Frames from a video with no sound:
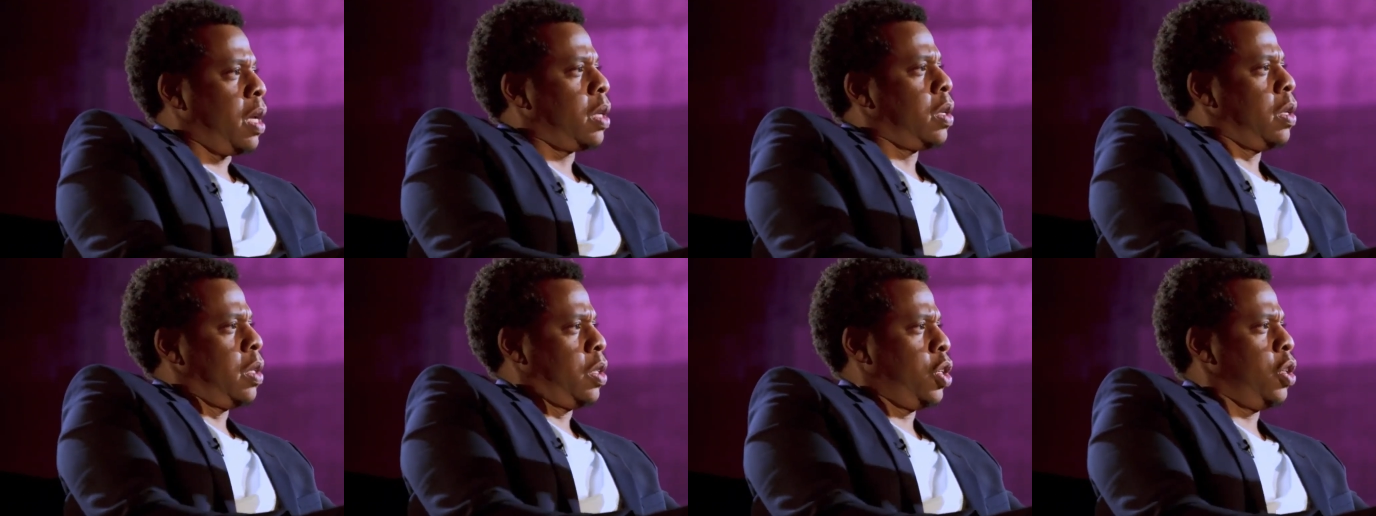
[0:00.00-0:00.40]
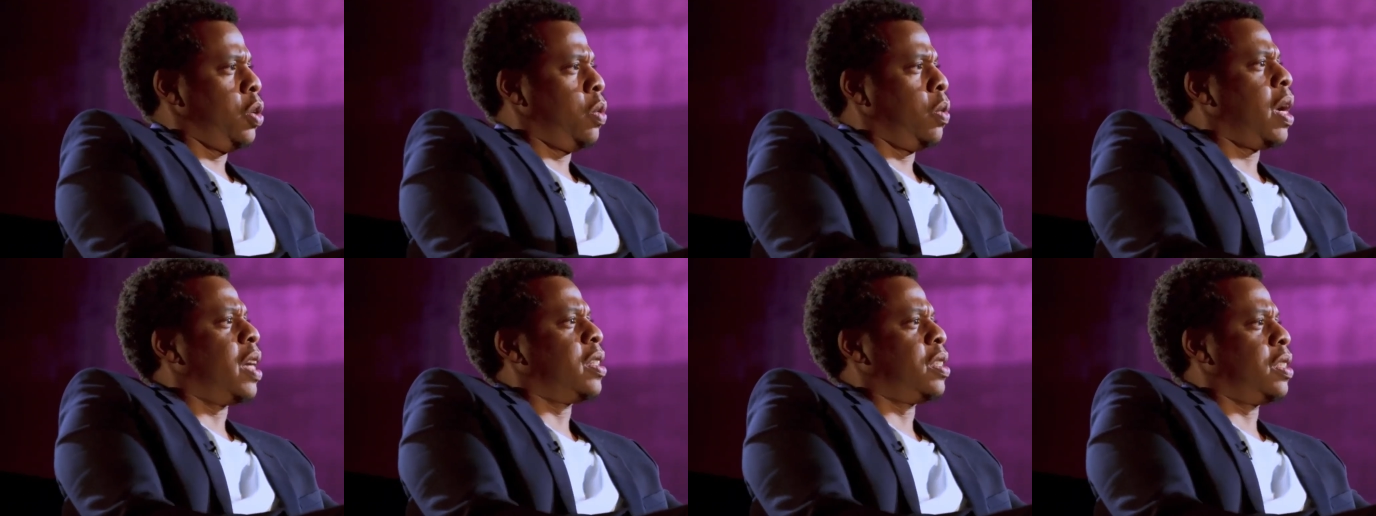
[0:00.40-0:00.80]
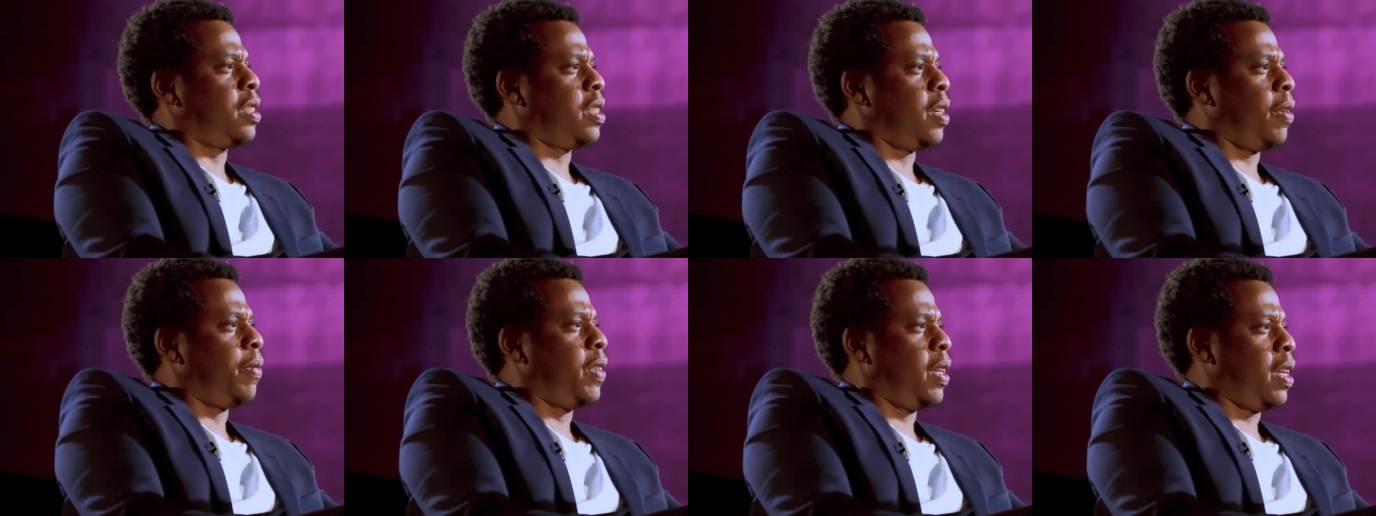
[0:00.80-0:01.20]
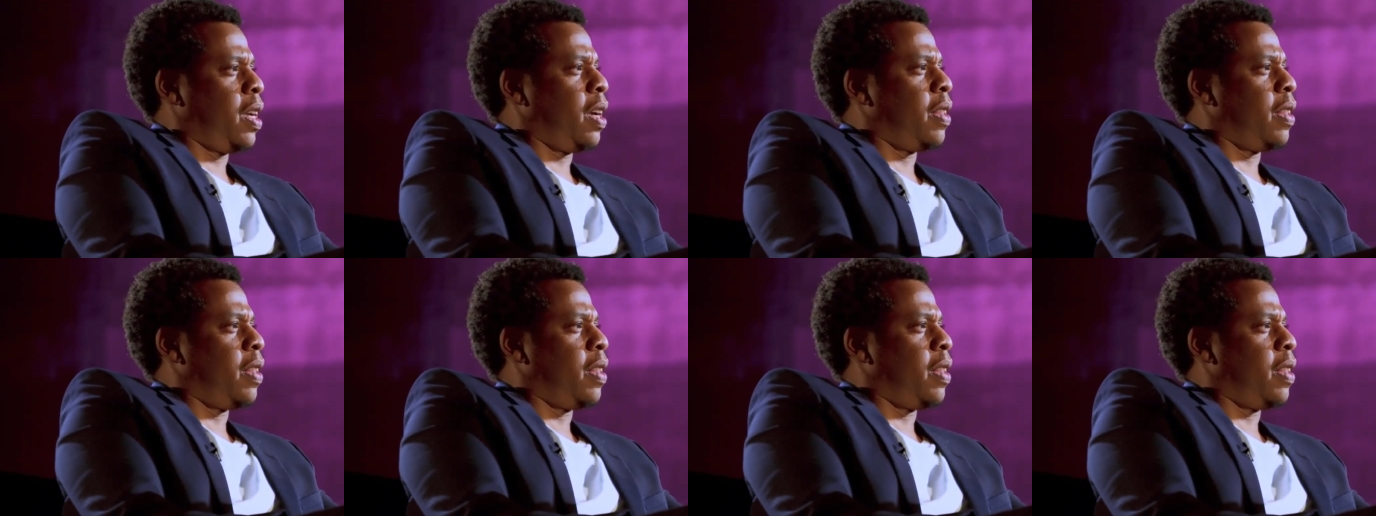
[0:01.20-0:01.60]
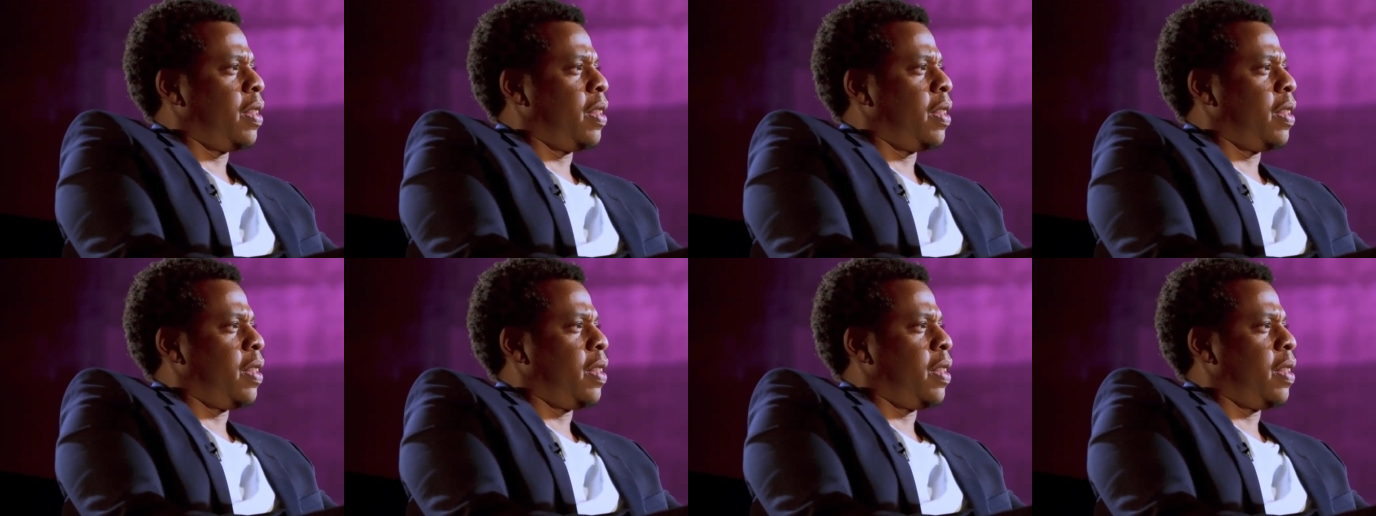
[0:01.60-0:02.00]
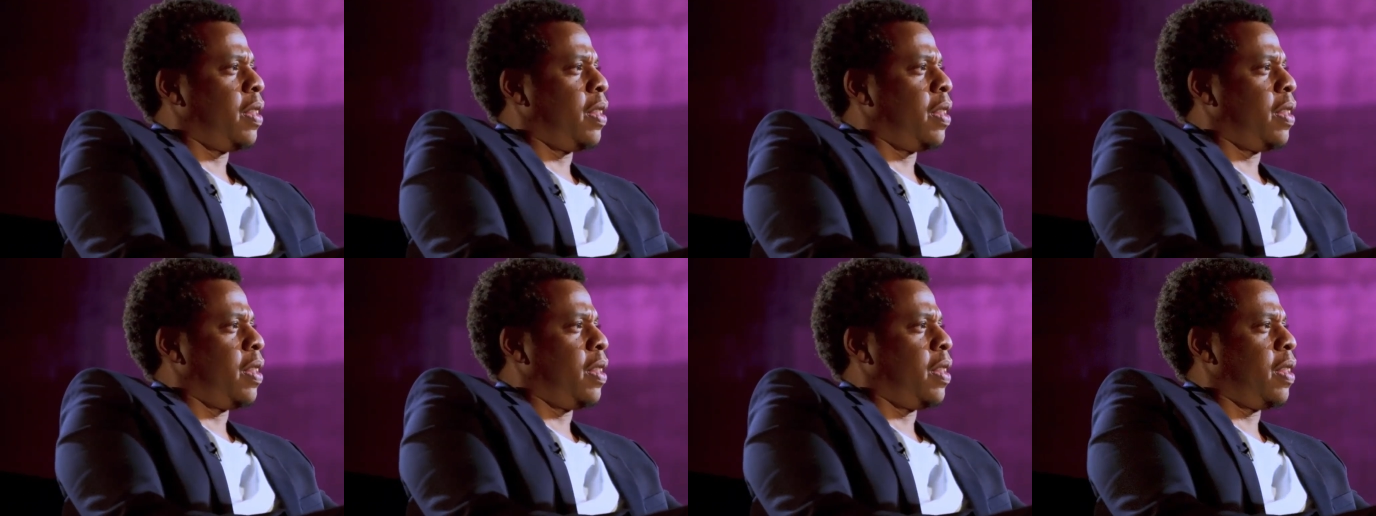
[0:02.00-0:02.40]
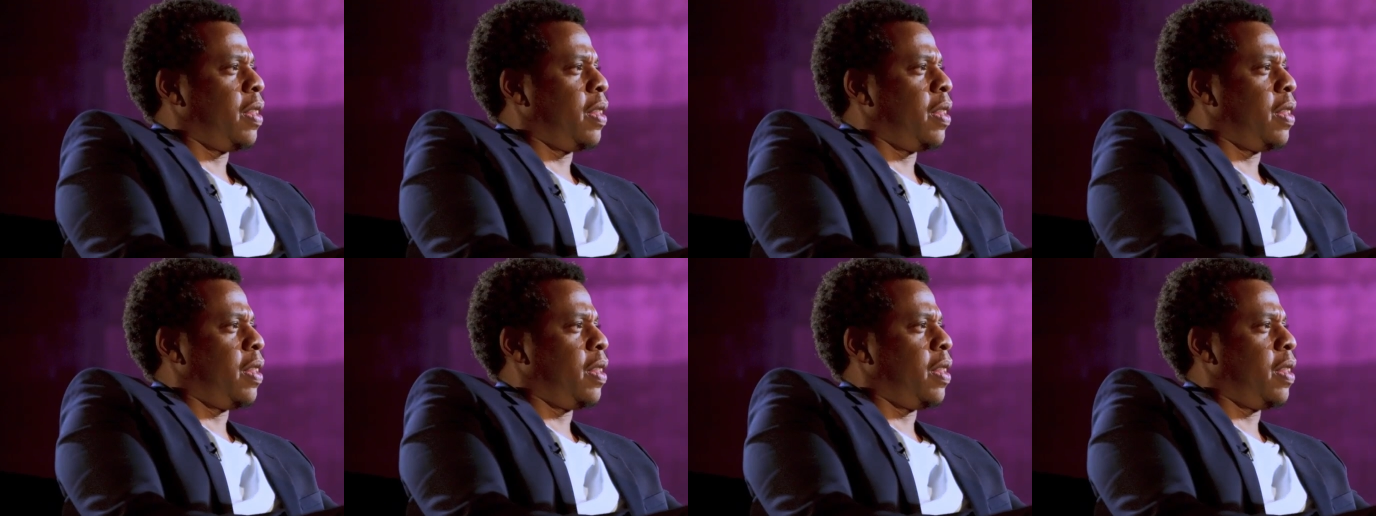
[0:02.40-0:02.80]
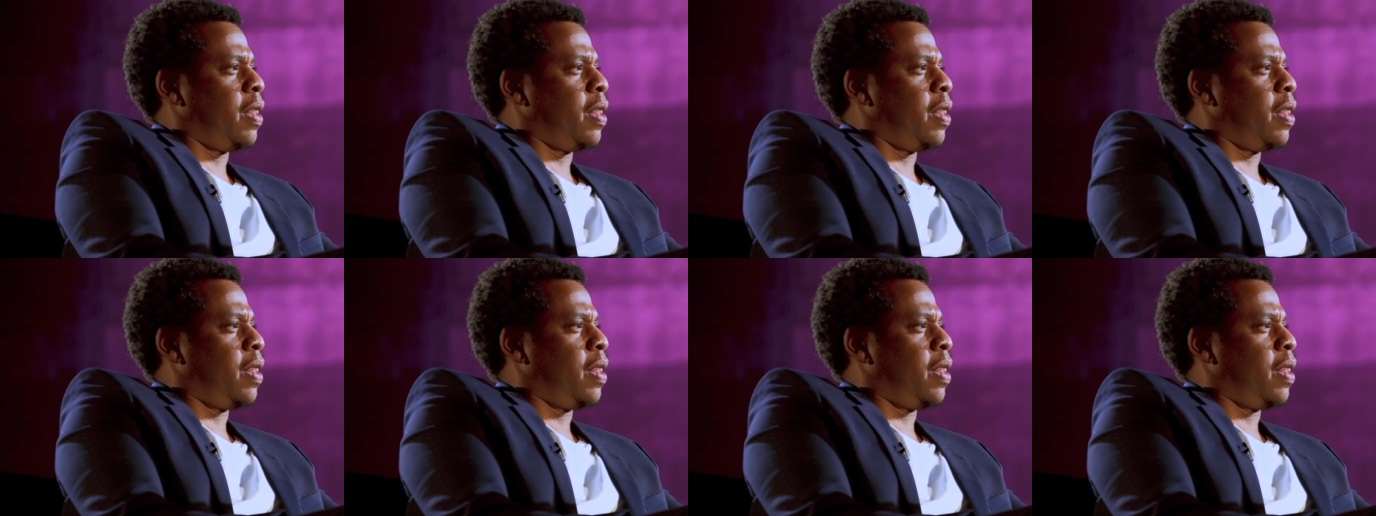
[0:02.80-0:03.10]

like until you got yourself together. That, that was the dream that was